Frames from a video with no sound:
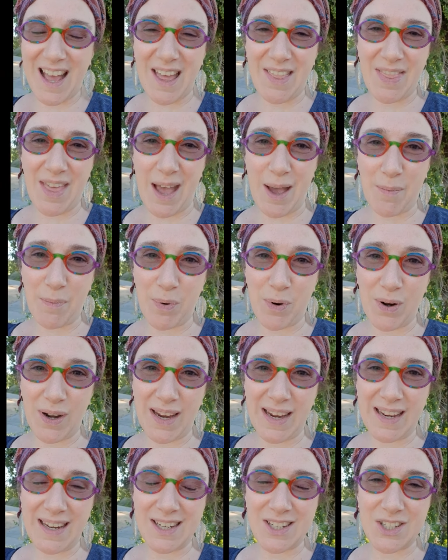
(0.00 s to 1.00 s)
at that
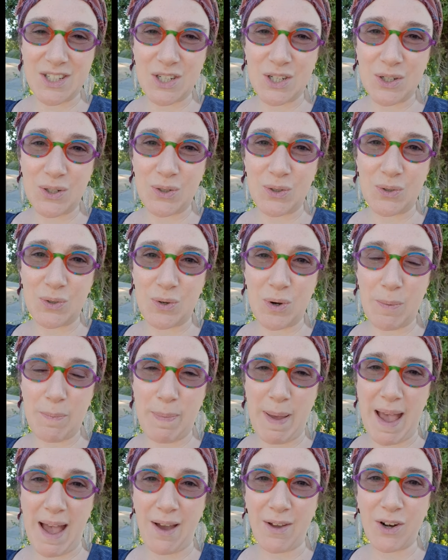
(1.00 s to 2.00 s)
point to
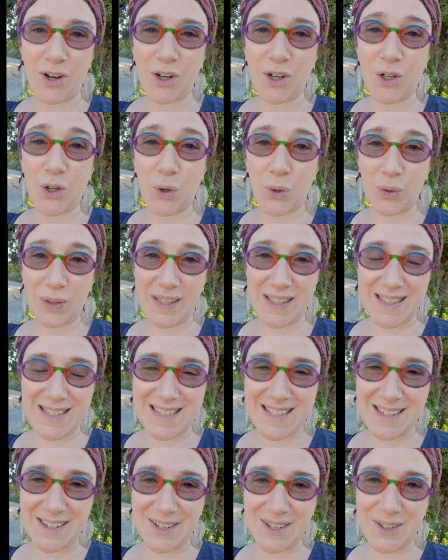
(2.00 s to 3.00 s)
powdered golden
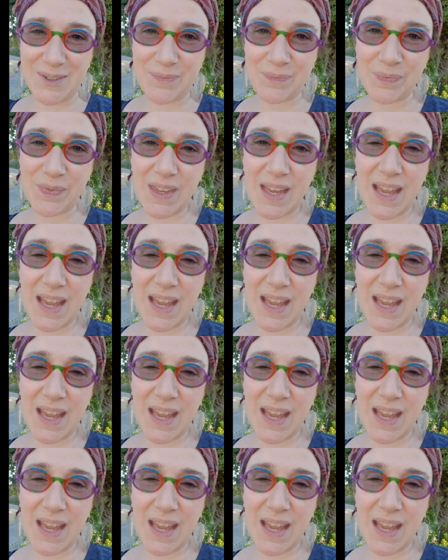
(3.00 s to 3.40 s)
seal